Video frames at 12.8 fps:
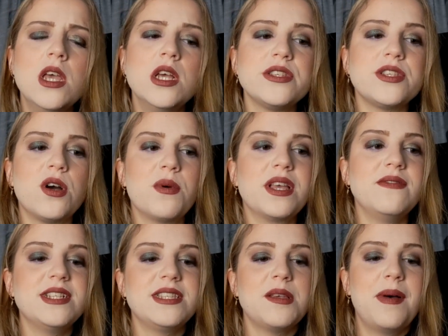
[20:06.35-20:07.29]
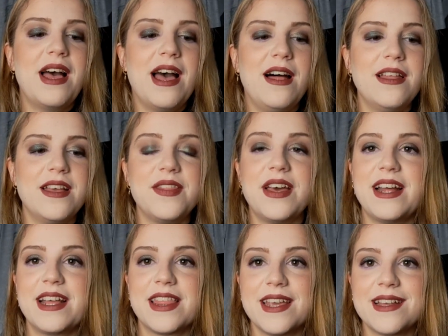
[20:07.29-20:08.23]
So if it's a palette that
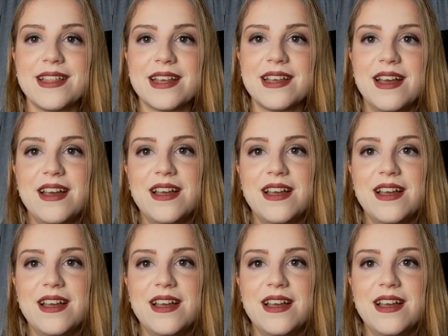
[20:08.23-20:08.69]
I think like,